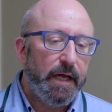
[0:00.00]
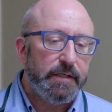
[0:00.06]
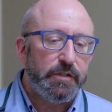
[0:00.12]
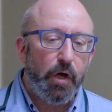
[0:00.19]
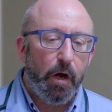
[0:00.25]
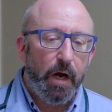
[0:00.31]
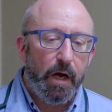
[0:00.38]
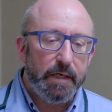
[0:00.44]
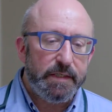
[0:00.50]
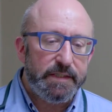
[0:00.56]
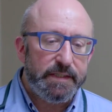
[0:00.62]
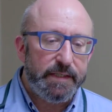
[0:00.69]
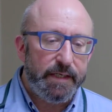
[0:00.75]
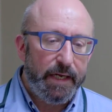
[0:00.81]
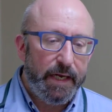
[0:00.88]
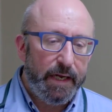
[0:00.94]

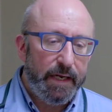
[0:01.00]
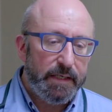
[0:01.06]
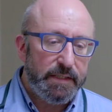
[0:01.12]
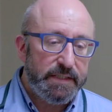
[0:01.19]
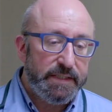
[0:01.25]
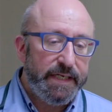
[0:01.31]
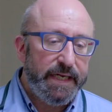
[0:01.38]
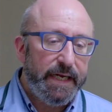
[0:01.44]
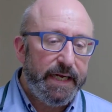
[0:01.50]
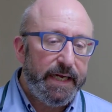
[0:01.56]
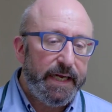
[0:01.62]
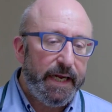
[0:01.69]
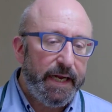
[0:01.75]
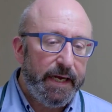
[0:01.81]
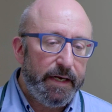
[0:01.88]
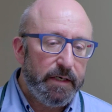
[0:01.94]
dogs
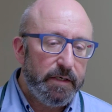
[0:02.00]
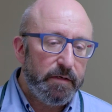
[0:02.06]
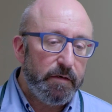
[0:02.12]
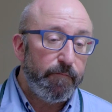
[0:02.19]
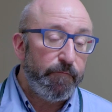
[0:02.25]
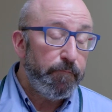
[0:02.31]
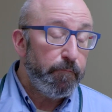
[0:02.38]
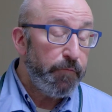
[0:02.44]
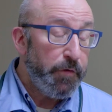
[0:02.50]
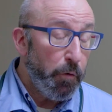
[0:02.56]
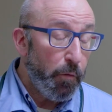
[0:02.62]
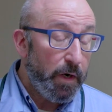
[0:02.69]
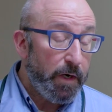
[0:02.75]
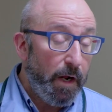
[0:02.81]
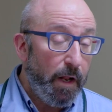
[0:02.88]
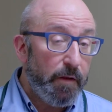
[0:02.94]
see in
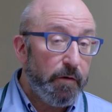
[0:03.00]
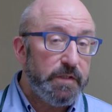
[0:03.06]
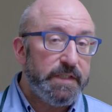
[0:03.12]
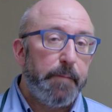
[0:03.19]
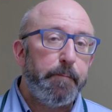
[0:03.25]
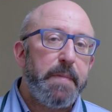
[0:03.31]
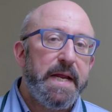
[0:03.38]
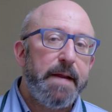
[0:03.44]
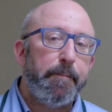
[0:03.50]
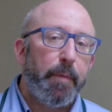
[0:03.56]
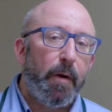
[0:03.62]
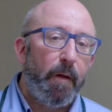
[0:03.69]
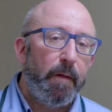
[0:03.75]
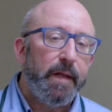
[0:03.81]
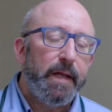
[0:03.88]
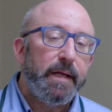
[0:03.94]
fewer colors than
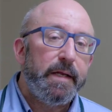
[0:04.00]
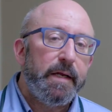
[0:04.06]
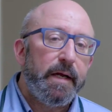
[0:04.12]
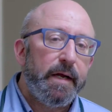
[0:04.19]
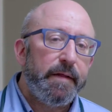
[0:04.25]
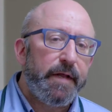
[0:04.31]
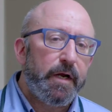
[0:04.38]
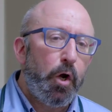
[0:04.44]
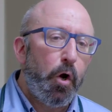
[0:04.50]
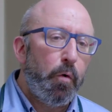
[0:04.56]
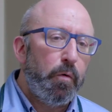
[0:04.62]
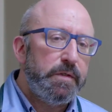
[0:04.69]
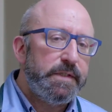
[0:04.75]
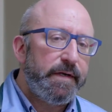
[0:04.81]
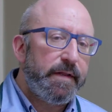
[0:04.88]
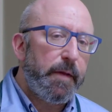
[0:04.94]
people. The
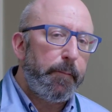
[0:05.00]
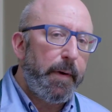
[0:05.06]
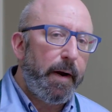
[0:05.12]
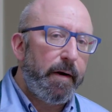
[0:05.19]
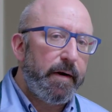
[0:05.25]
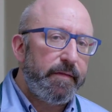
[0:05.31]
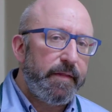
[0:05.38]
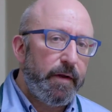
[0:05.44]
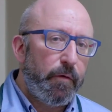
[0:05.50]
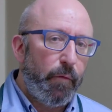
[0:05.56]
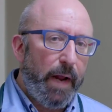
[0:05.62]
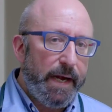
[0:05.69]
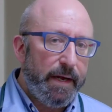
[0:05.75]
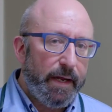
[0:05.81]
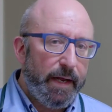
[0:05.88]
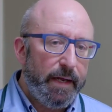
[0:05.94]
cones are the part of the
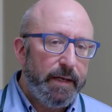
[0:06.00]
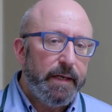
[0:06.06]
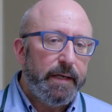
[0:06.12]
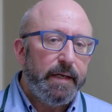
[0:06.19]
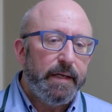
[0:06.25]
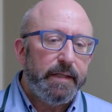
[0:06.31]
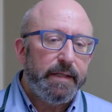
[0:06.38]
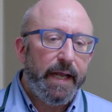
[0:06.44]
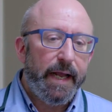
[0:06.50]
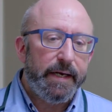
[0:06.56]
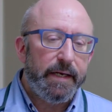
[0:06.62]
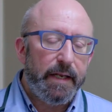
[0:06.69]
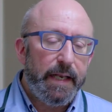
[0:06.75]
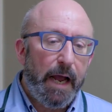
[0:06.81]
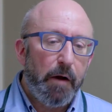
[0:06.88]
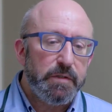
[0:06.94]
retina that
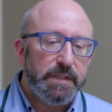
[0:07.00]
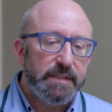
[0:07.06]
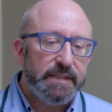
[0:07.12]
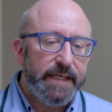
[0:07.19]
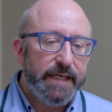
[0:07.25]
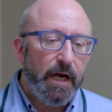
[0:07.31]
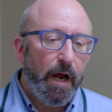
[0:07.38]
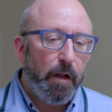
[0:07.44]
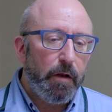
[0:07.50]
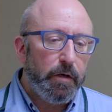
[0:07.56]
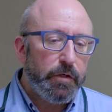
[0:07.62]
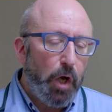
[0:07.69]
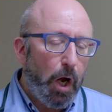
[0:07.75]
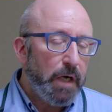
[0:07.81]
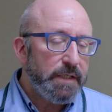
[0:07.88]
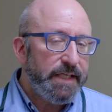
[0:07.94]
allow us to see color.
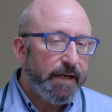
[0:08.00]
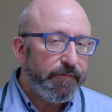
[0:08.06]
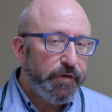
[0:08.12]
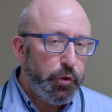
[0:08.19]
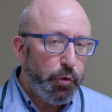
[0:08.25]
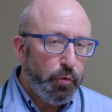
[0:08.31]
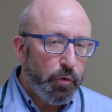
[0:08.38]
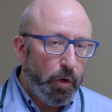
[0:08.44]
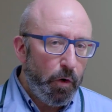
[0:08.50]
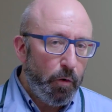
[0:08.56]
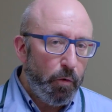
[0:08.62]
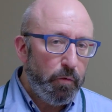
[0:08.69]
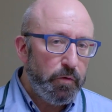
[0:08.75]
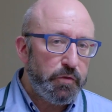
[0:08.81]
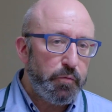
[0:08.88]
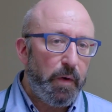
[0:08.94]
Dogs have two
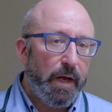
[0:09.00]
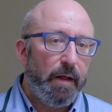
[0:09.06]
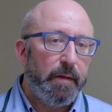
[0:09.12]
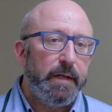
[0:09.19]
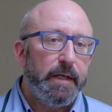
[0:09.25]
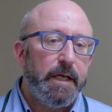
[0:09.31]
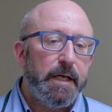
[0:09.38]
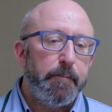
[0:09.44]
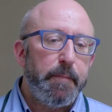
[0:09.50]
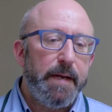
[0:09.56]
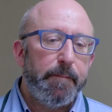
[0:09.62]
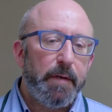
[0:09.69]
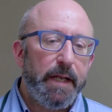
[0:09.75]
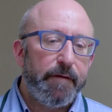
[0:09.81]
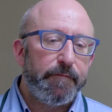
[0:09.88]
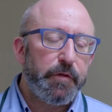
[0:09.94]
cones while
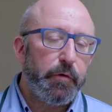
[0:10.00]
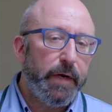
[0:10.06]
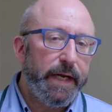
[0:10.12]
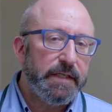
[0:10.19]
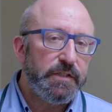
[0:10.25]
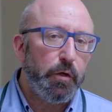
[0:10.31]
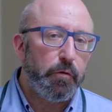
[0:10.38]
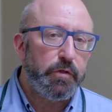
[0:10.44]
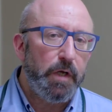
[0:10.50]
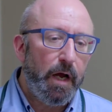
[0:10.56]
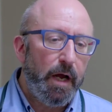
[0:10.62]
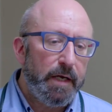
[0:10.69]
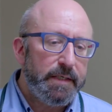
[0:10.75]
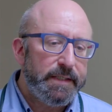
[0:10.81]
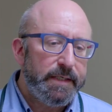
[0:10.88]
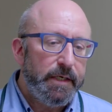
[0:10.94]
people have three. So
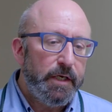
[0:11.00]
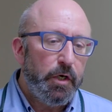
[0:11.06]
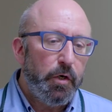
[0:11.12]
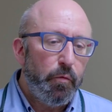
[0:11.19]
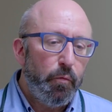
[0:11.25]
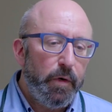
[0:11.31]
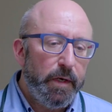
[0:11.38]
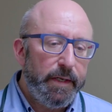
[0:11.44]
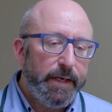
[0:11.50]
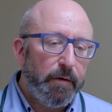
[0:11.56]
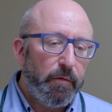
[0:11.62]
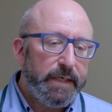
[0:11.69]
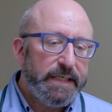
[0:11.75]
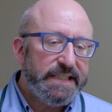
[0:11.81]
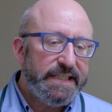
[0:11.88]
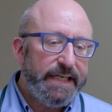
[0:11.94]
dogs really
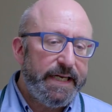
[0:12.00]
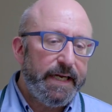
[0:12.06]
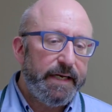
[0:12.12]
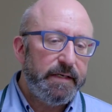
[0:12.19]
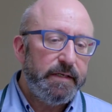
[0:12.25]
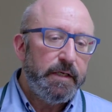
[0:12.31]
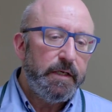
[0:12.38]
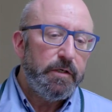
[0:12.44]
only see in